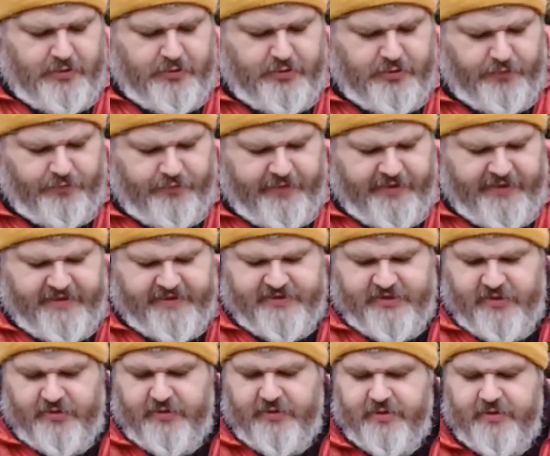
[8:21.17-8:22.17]
The
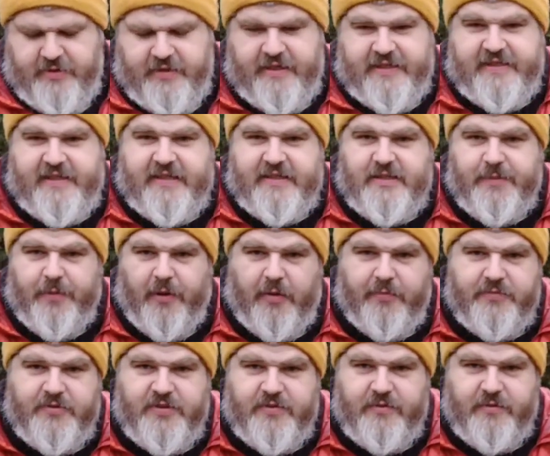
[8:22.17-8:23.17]
reason this hits the
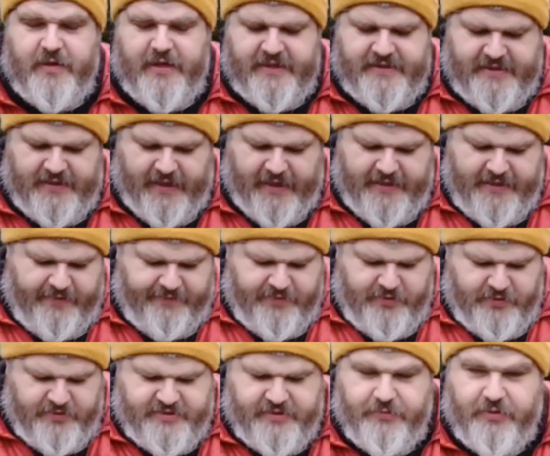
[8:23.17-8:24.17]
bottom is I never
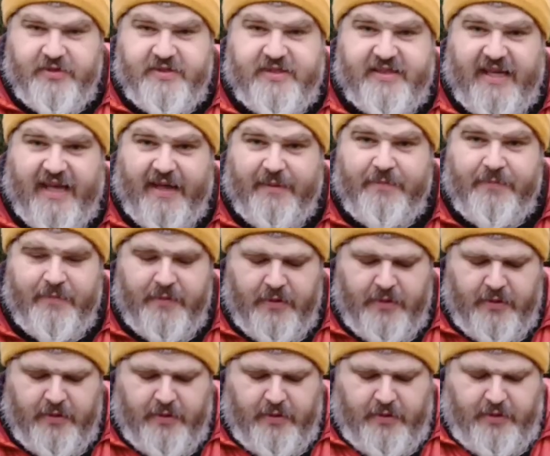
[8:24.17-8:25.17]
use it once again.
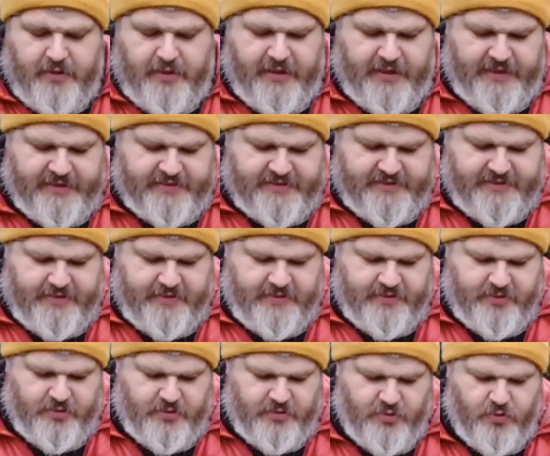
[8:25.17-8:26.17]
It's
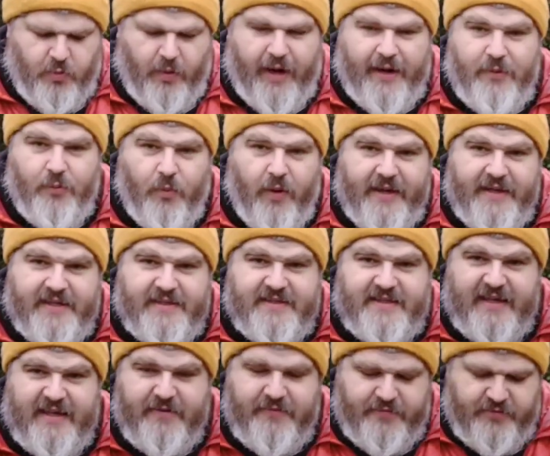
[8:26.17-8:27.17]
quite
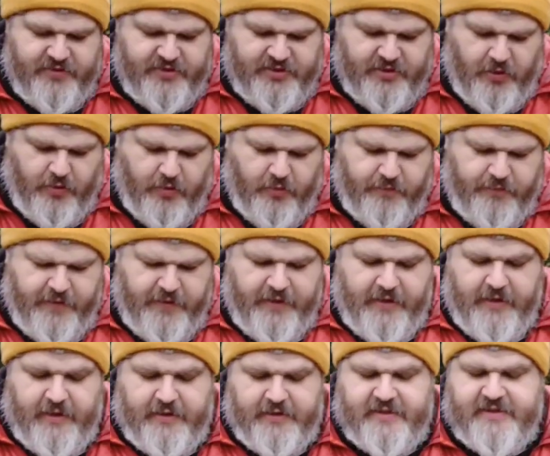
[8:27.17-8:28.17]
weighty for a stove.
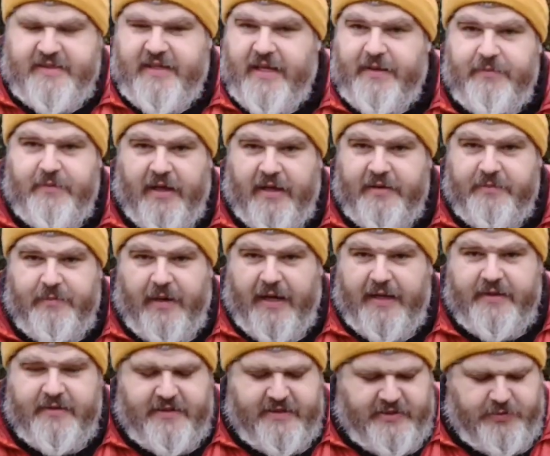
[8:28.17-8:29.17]
The same, and
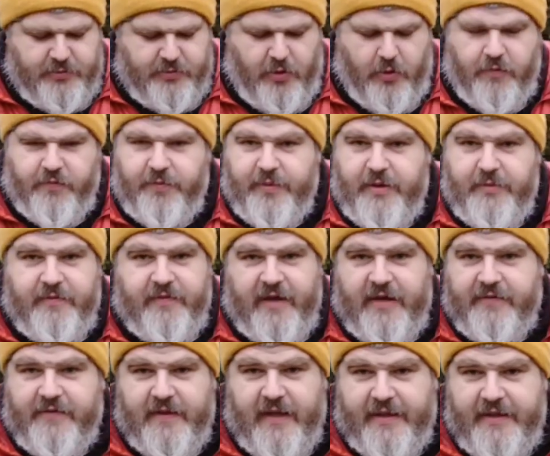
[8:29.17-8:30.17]
this would go for me with
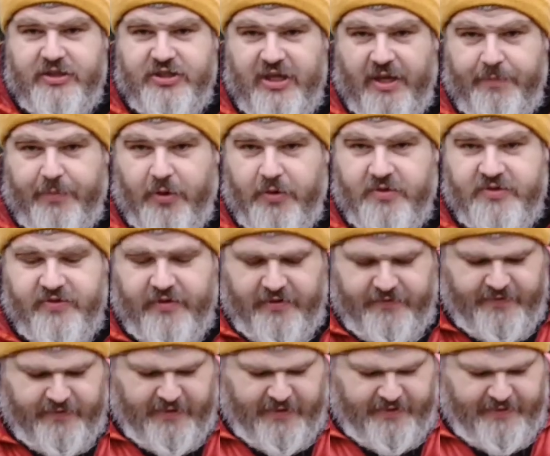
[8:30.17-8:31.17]
anything like the jet boils or
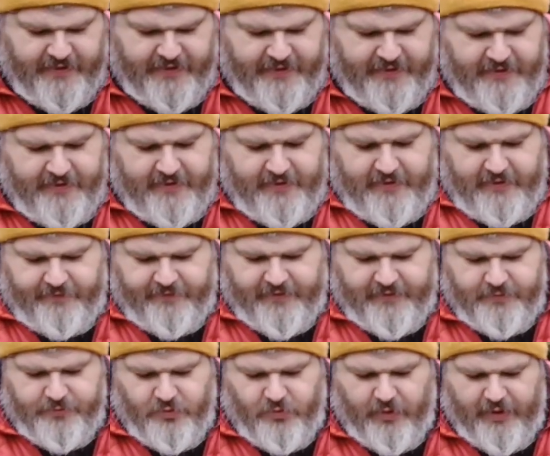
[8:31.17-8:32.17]
anything like that. I
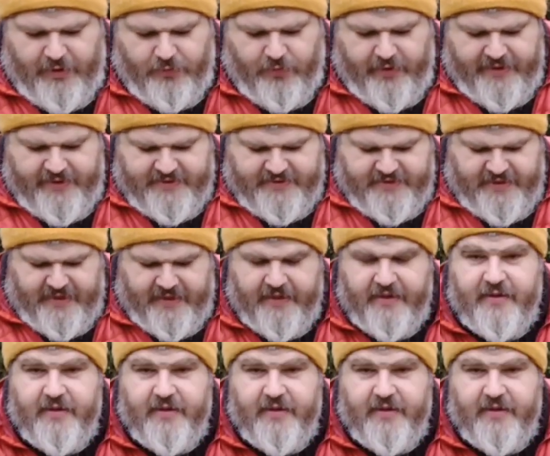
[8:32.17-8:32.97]
find them quite weighty,